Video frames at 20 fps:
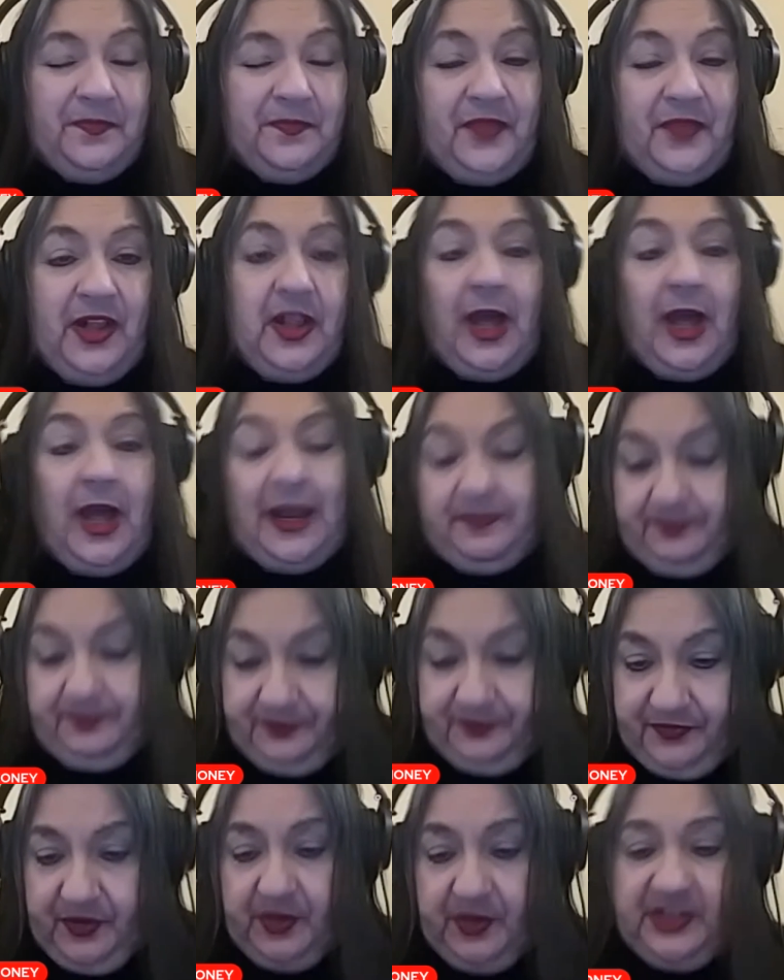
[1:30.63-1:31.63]
A lot.
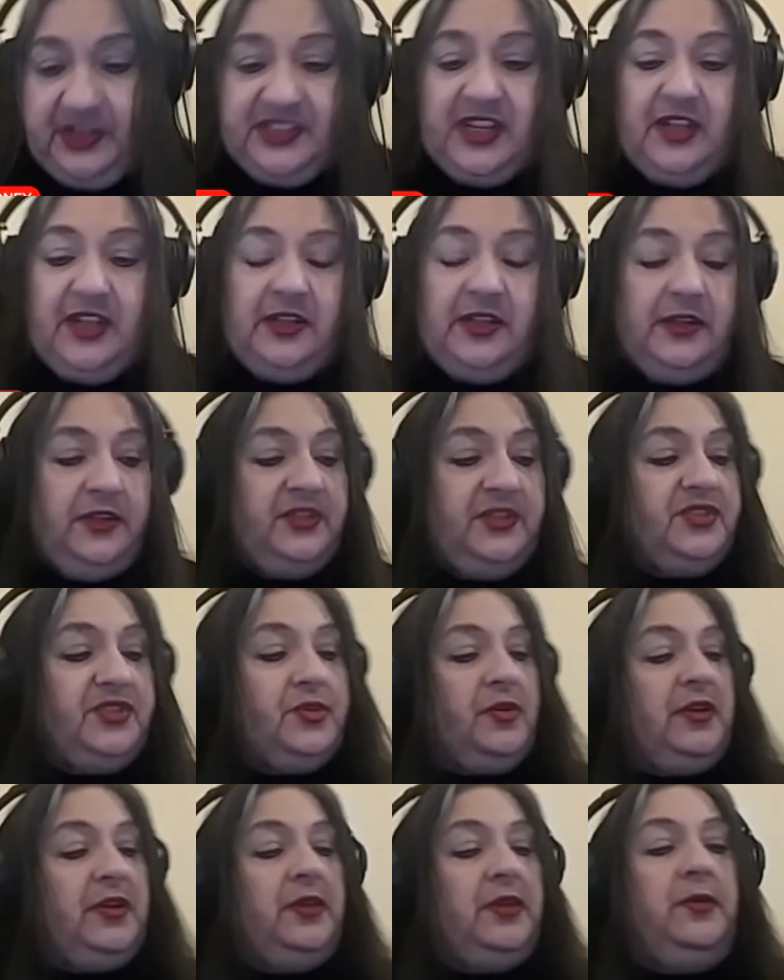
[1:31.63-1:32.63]
I'm going to tell you a little
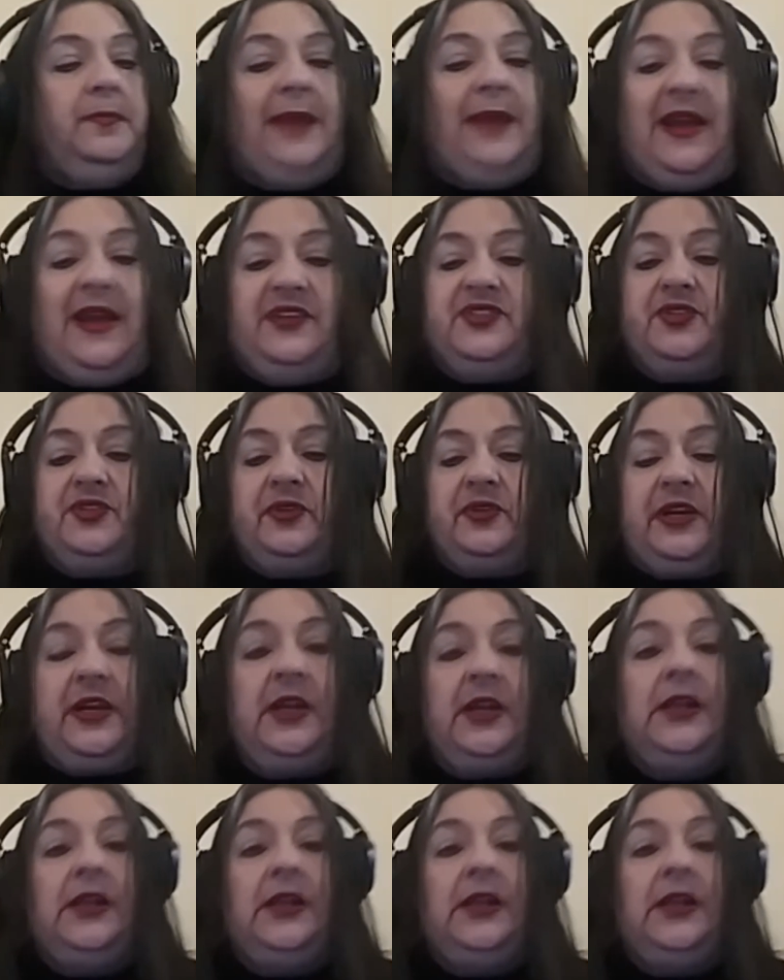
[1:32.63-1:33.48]
story, a little backstory.